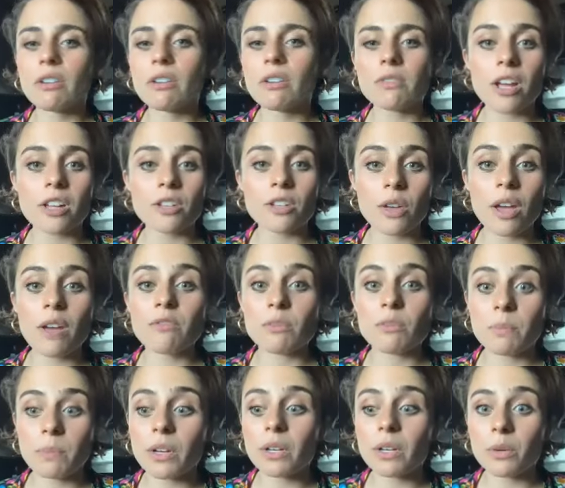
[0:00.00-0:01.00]
results, you have to
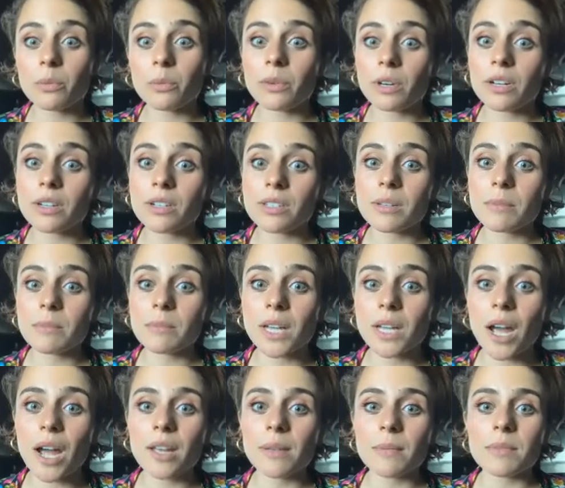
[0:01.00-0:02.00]
put in work
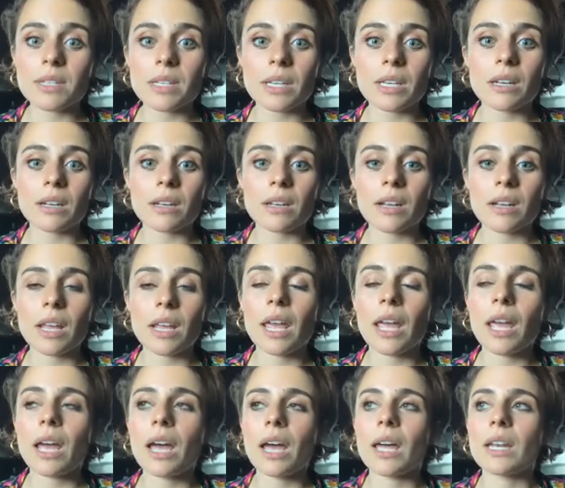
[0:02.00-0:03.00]
sometimes. And
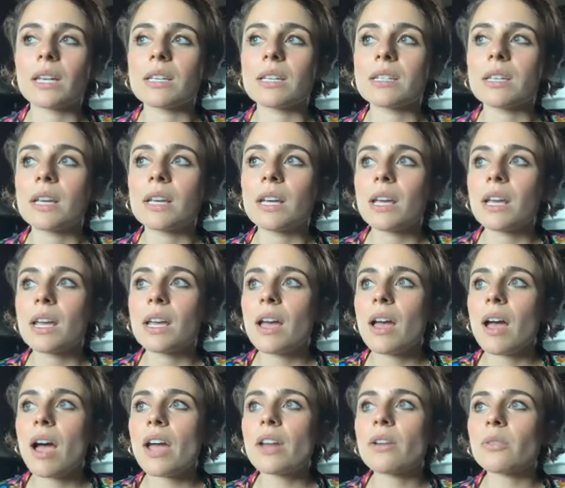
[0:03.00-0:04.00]

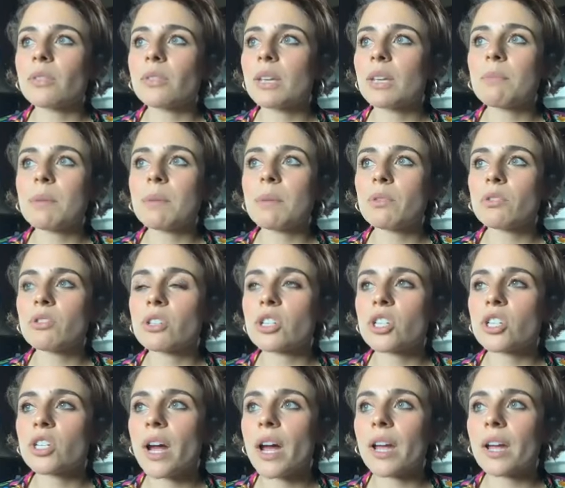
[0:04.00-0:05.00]
I don't think people should
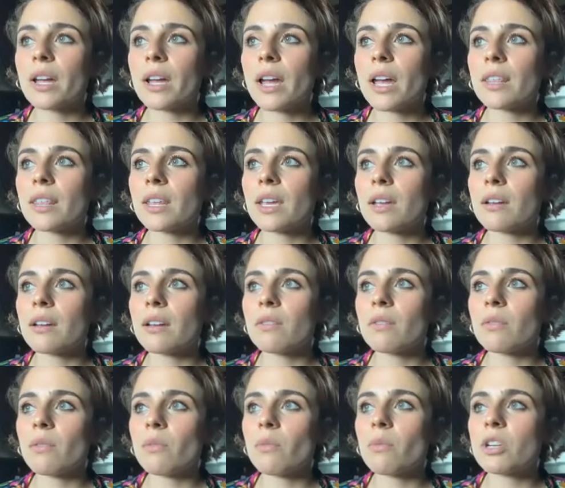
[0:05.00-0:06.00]
shy. I think
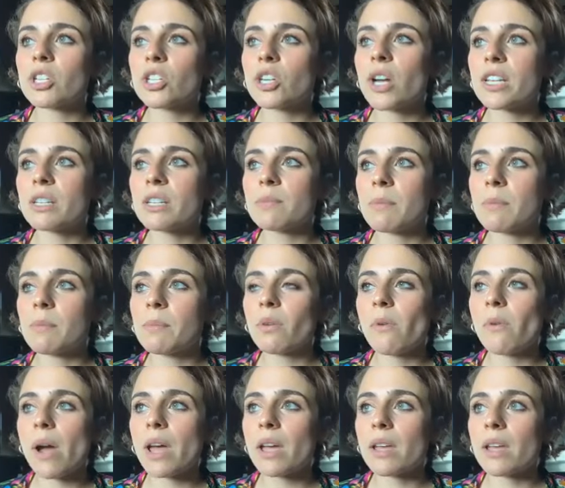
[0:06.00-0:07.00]
what shies people
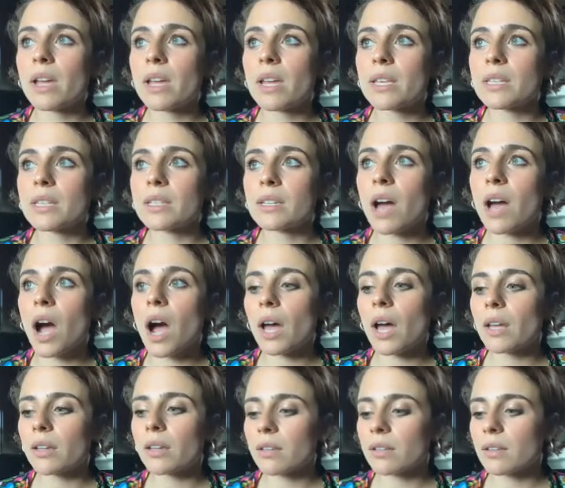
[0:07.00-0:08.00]
away is
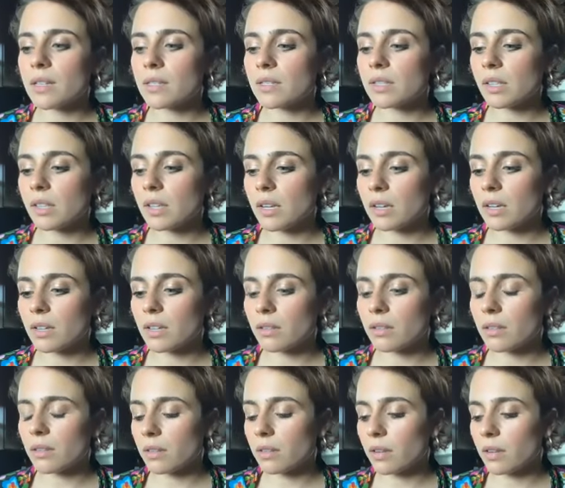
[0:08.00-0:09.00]
not necessarily
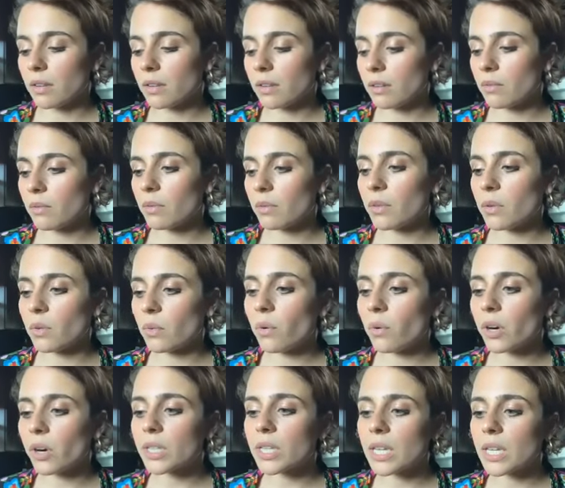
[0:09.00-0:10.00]
the
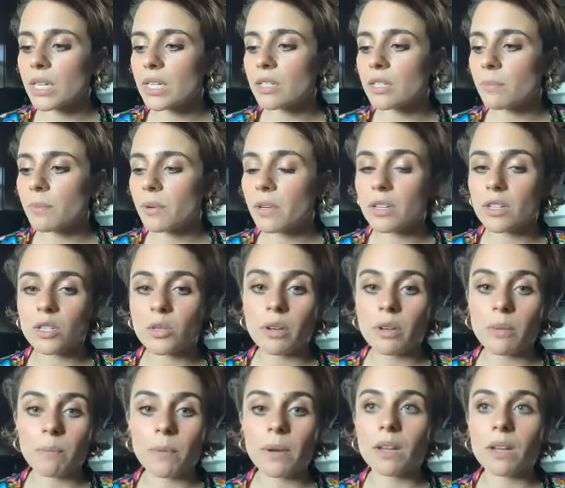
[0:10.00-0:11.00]
work they need to put into
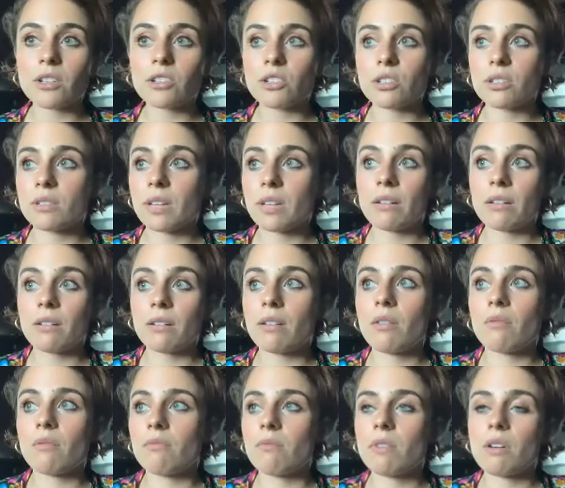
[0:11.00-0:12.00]
it, but just like
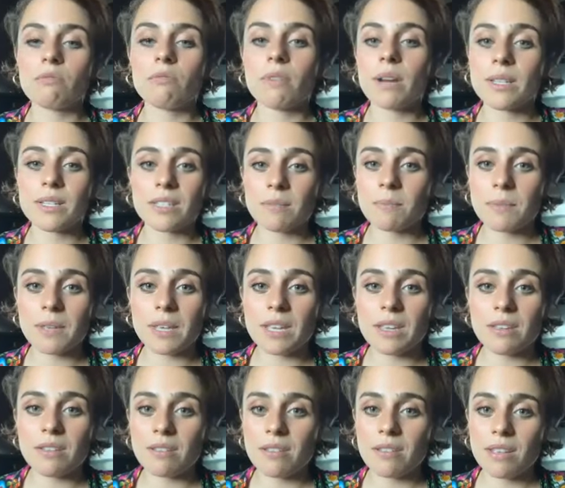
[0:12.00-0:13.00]
a
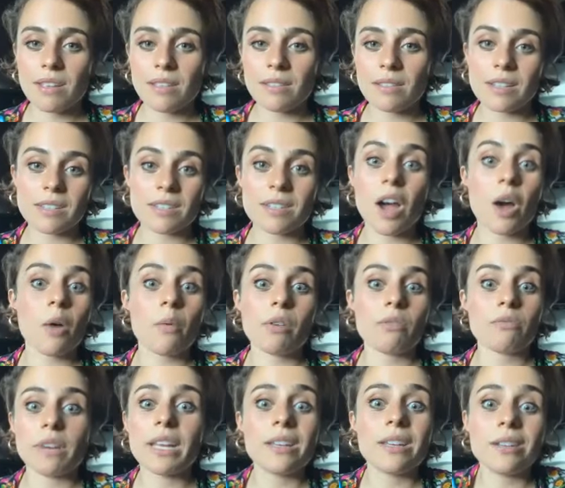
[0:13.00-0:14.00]
recipe that's not
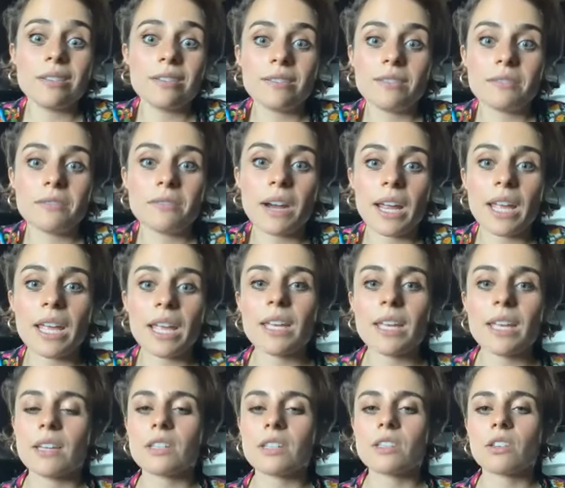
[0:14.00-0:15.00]
well written. Right.
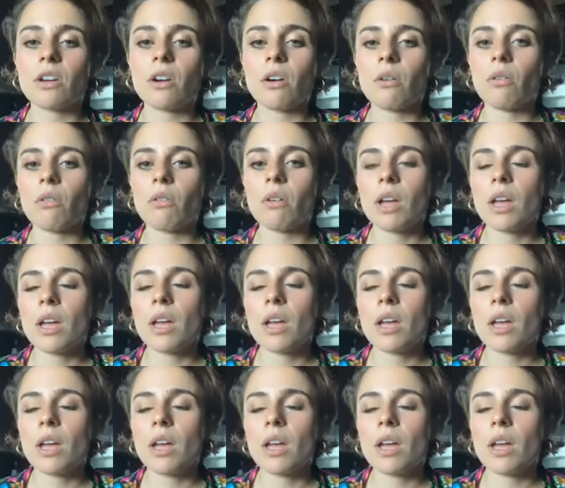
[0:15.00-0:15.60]
And so yeah.